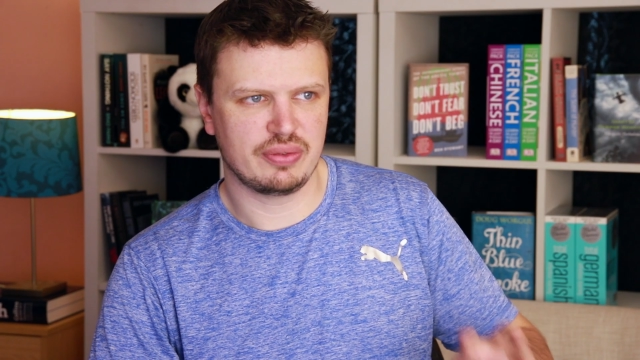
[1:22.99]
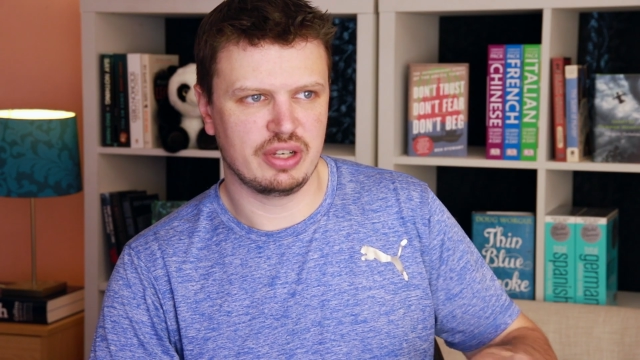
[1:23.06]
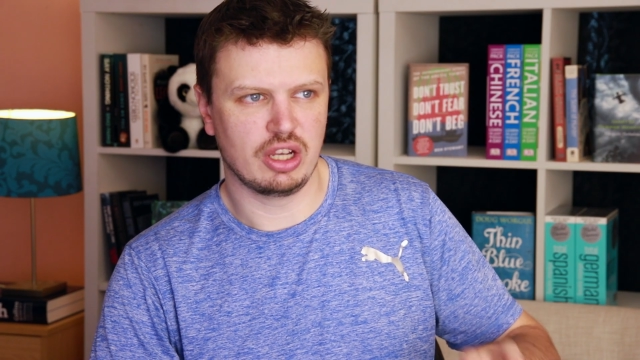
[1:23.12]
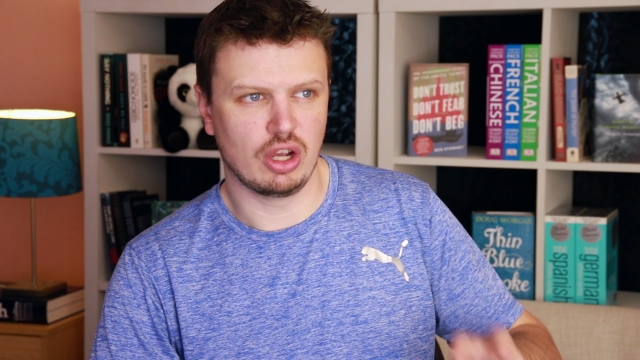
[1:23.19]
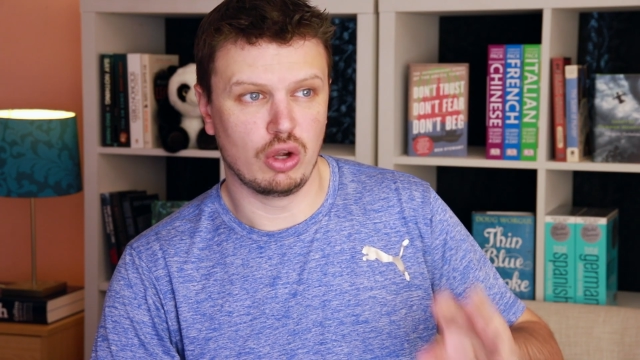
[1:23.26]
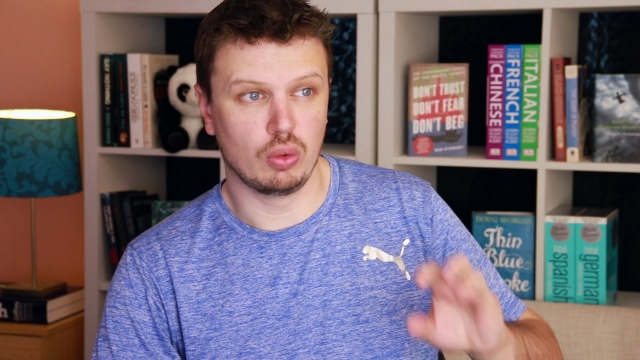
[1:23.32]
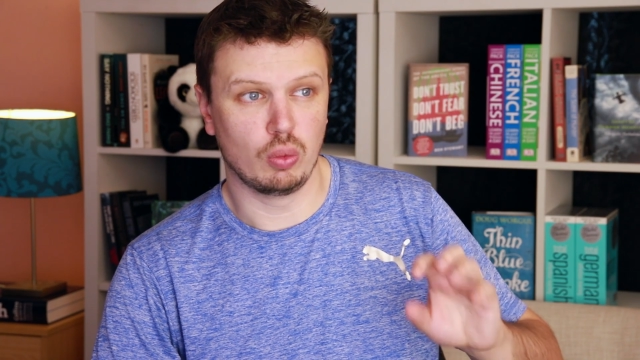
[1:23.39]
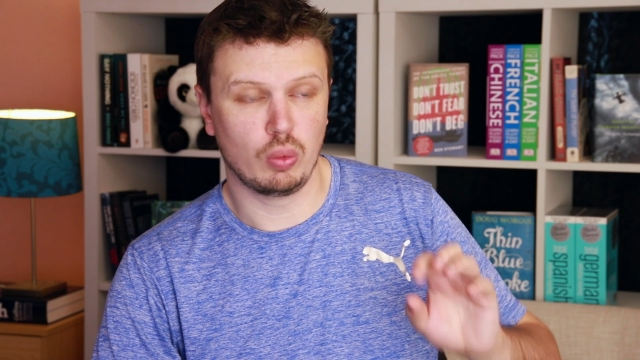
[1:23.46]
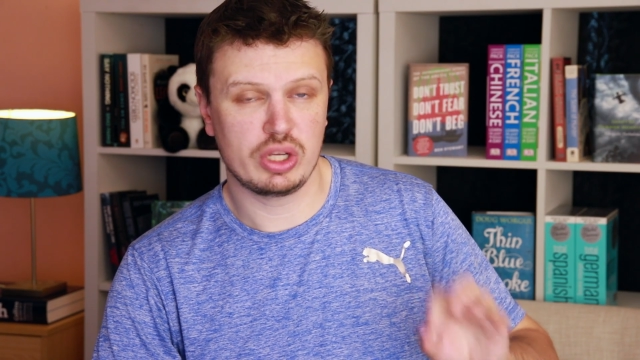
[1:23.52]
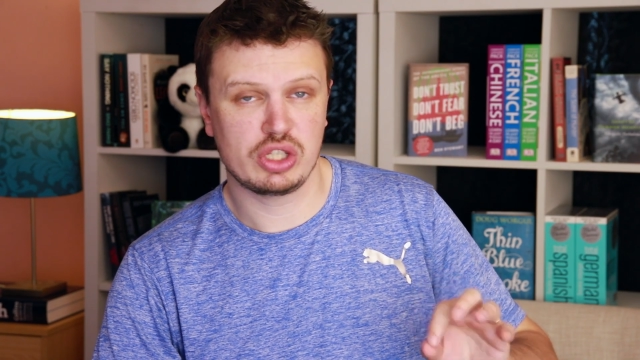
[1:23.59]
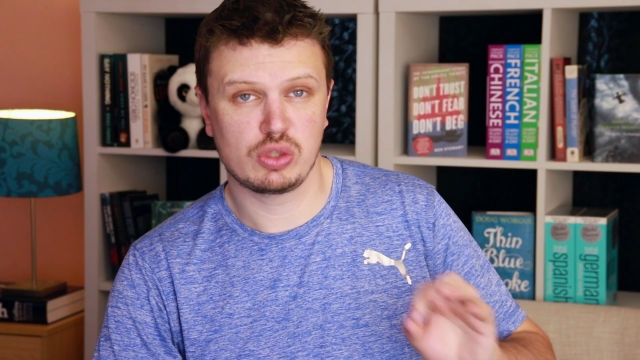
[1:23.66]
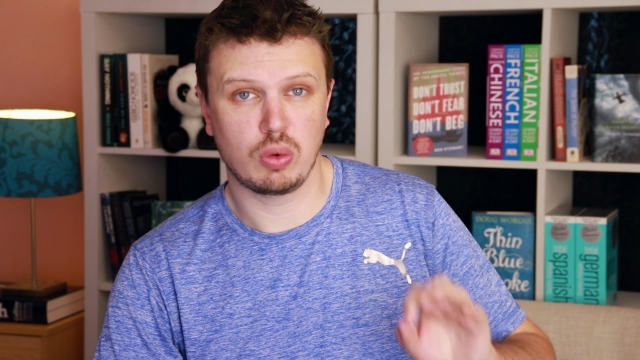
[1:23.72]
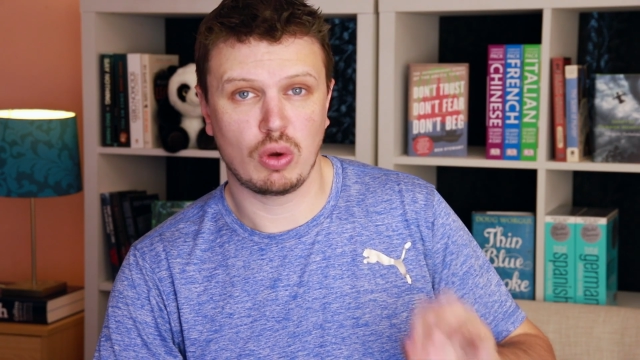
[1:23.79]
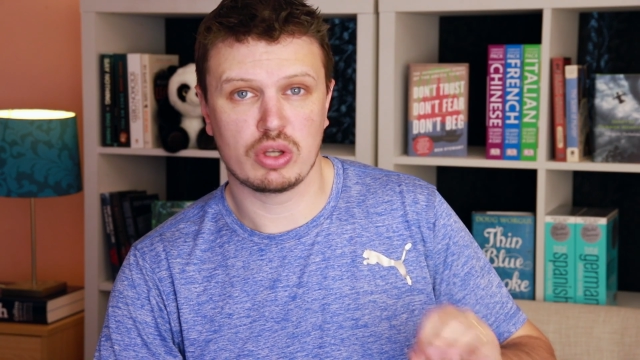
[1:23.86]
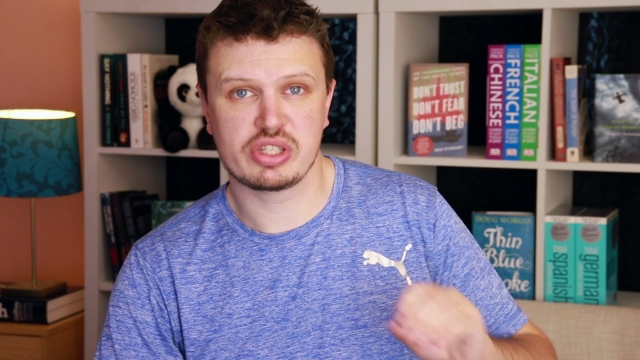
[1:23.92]
video,
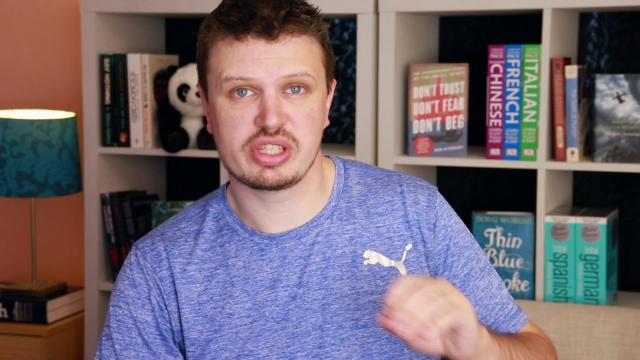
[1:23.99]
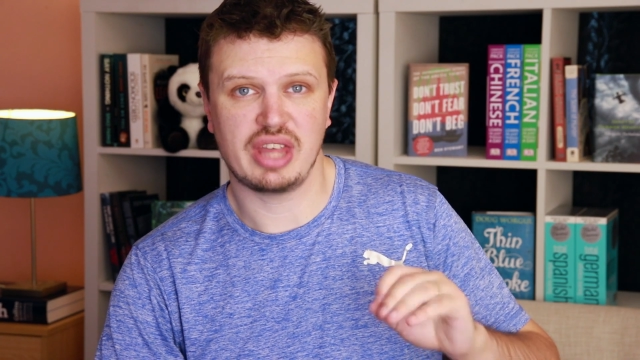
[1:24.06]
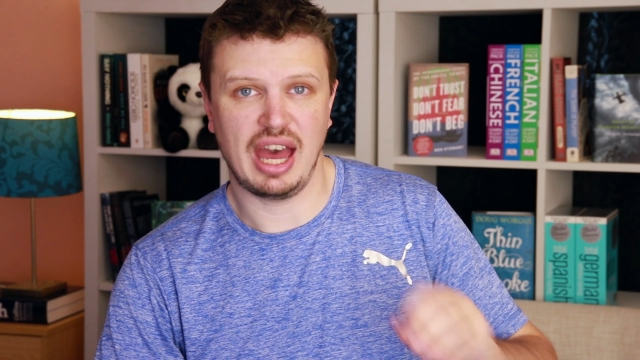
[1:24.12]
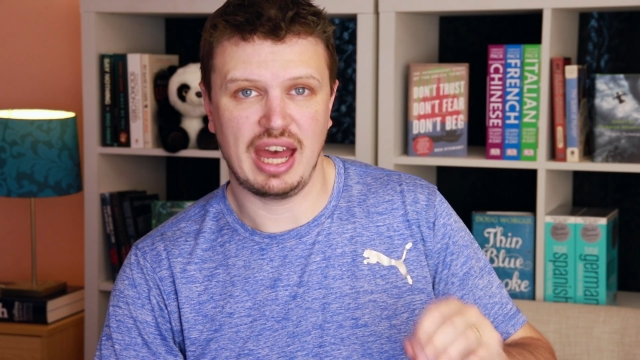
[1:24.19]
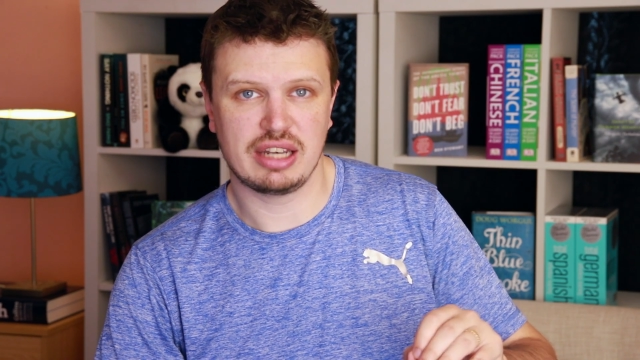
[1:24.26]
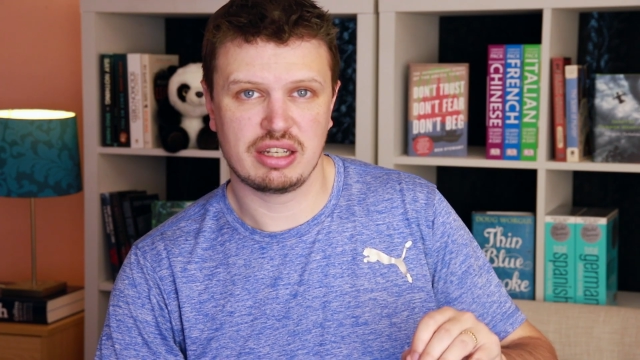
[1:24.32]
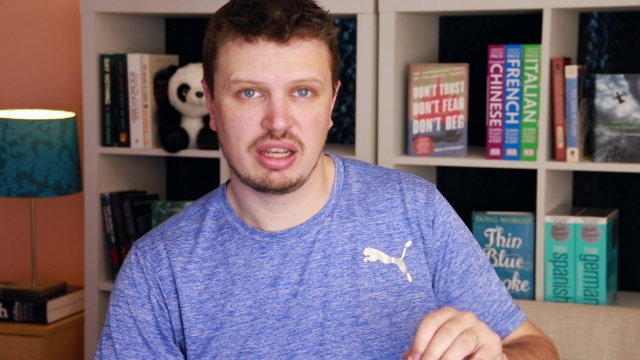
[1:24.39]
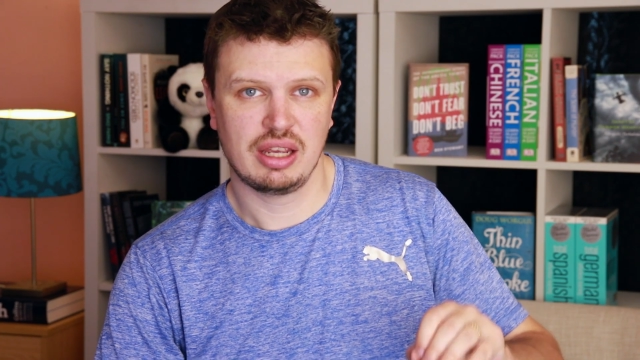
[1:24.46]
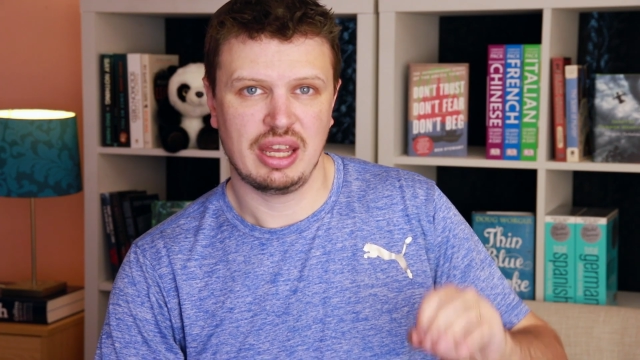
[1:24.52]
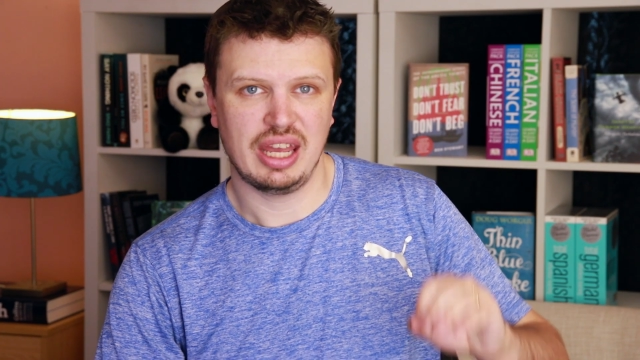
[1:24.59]
which was that